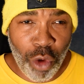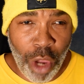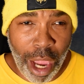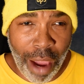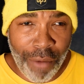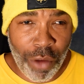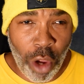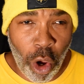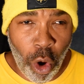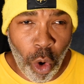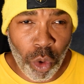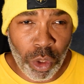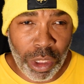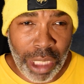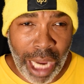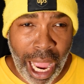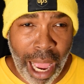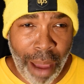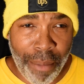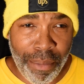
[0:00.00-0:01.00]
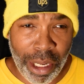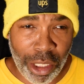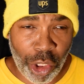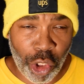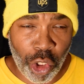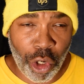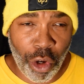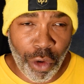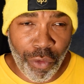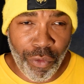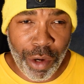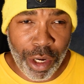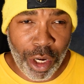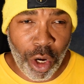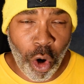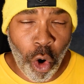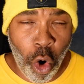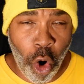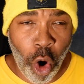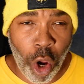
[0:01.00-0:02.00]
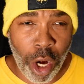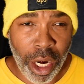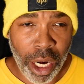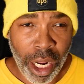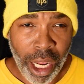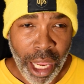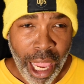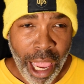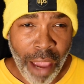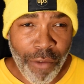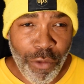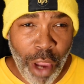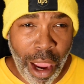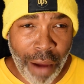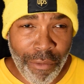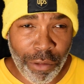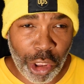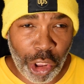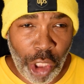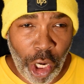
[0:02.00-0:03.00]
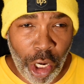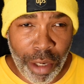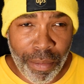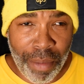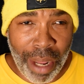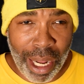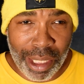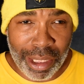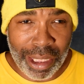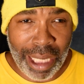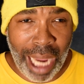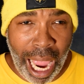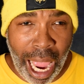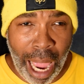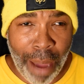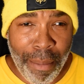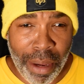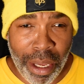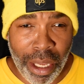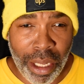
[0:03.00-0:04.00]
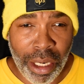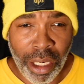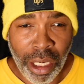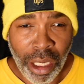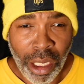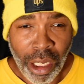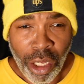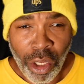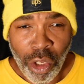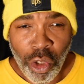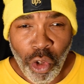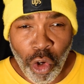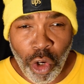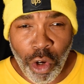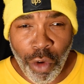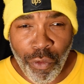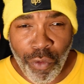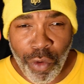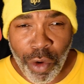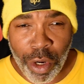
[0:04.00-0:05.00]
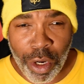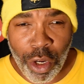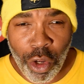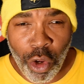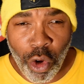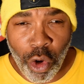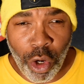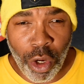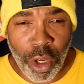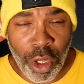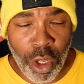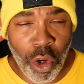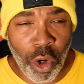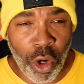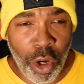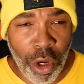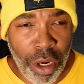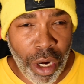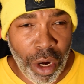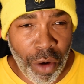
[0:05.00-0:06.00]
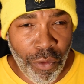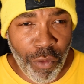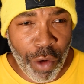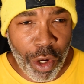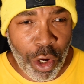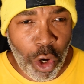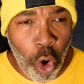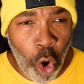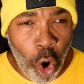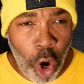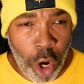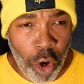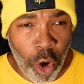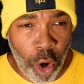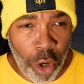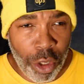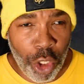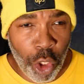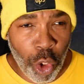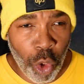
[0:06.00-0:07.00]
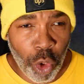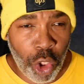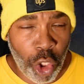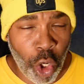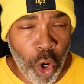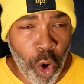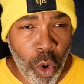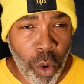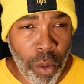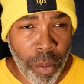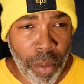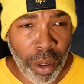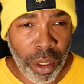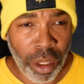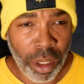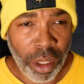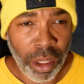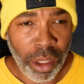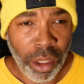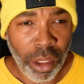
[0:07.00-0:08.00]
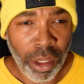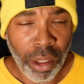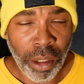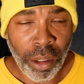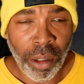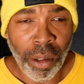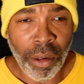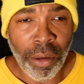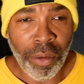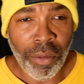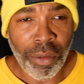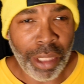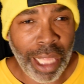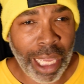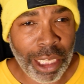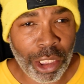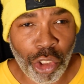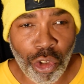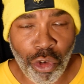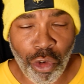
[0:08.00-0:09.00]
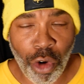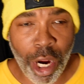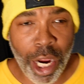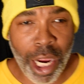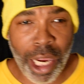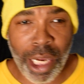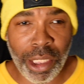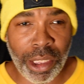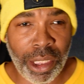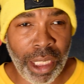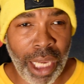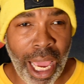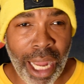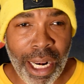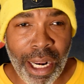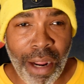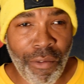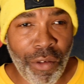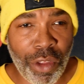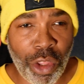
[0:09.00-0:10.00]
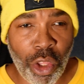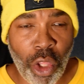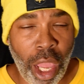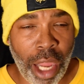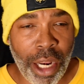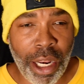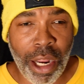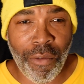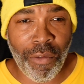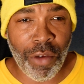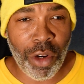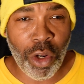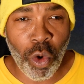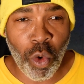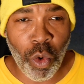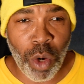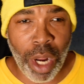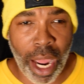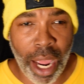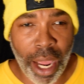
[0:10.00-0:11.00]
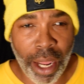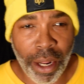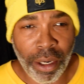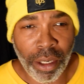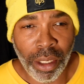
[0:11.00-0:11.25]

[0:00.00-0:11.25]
You have your own time that you can record. If you have a certain amount of time, man, you can record on YouTube. That's crazy. I never knew that.